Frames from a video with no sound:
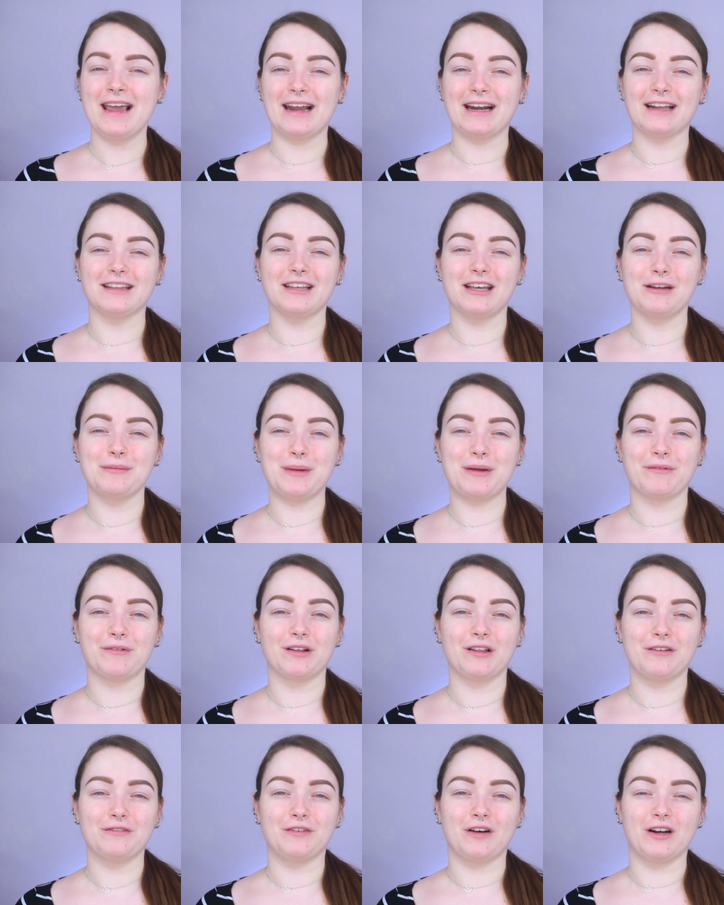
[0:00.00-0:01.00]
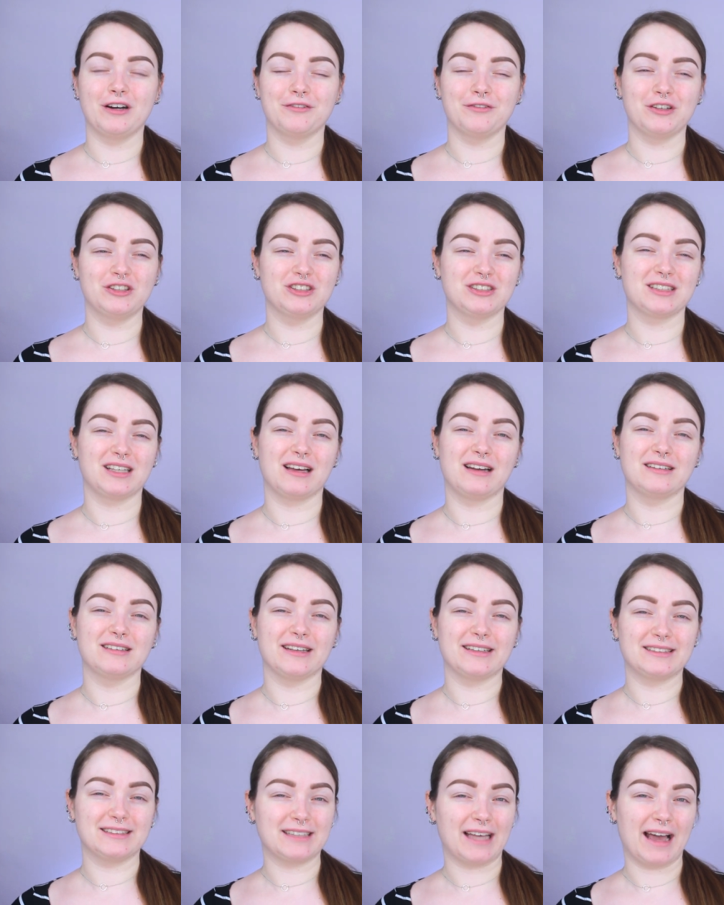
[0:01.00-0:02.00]
and I thought it'd be really fun if we just kind of
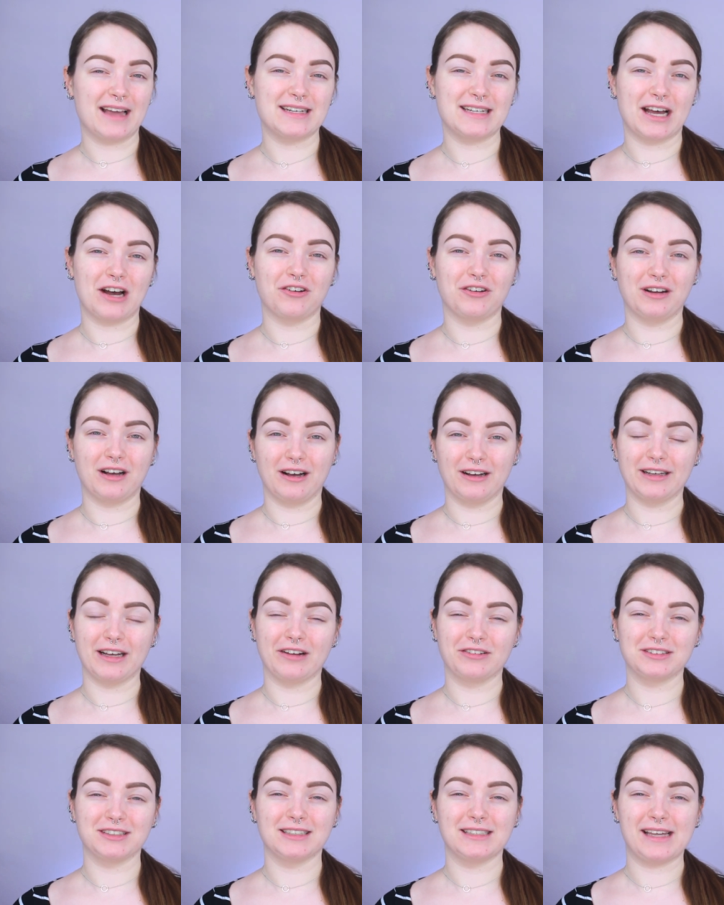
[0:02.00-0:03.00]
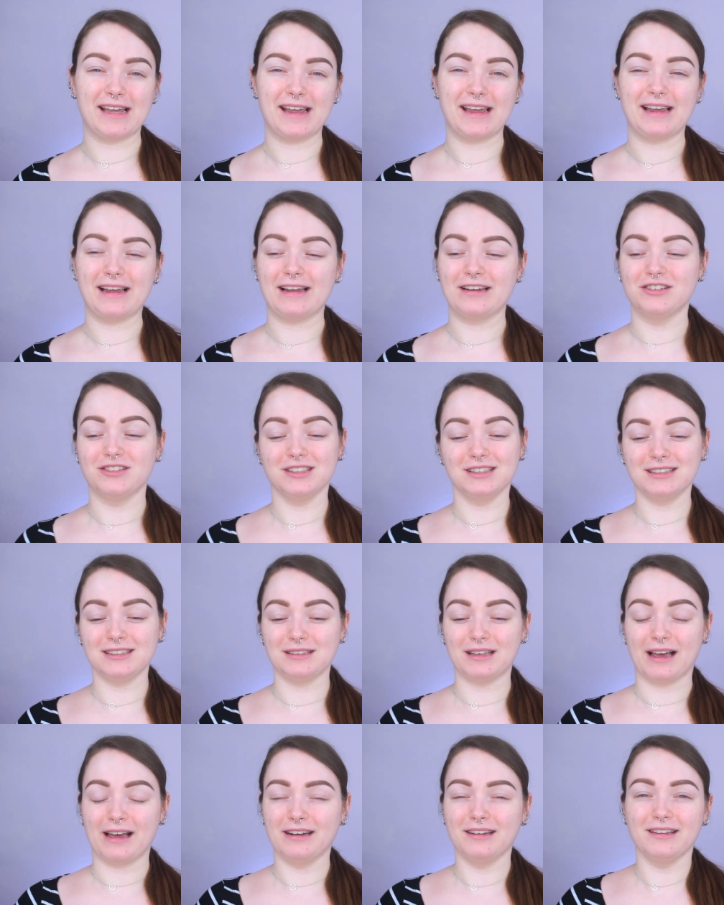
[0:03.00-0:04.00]
like sat down, hung out today, and
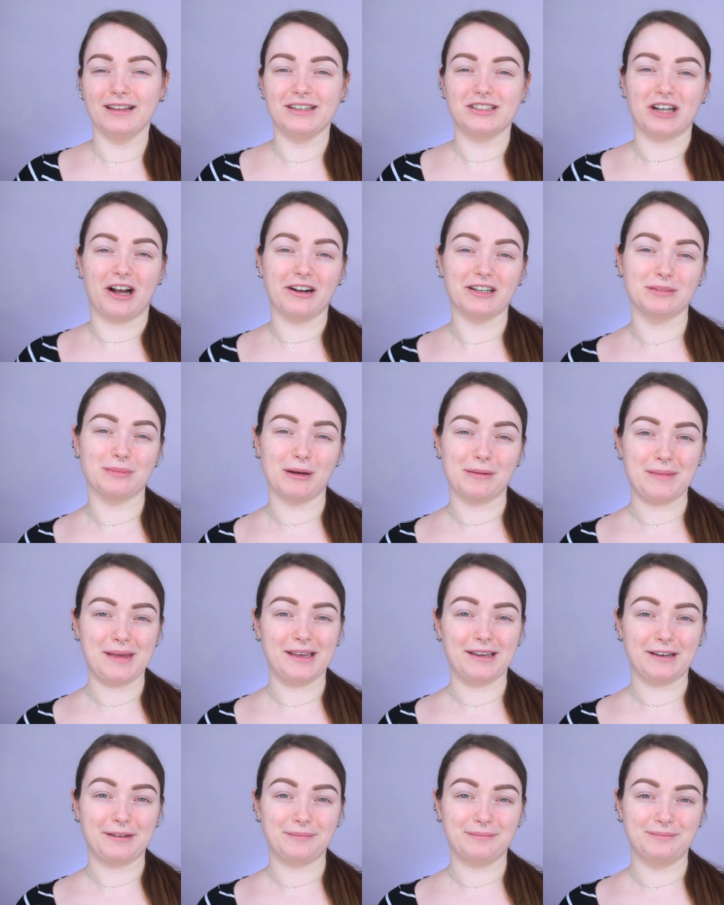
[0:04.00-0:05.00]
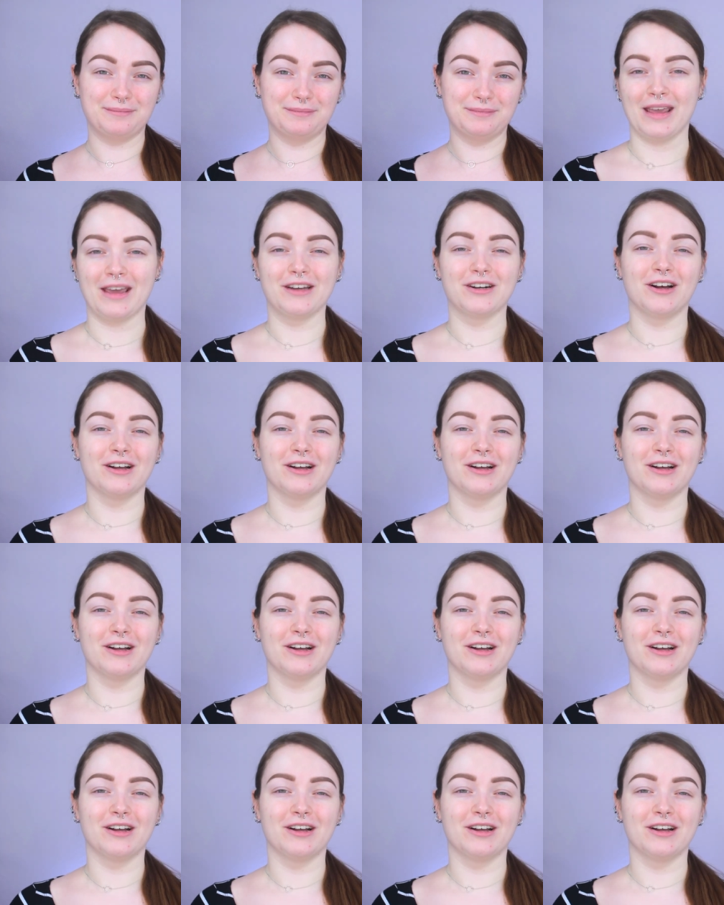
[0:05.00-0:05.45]
just kind of like talked about makeup. And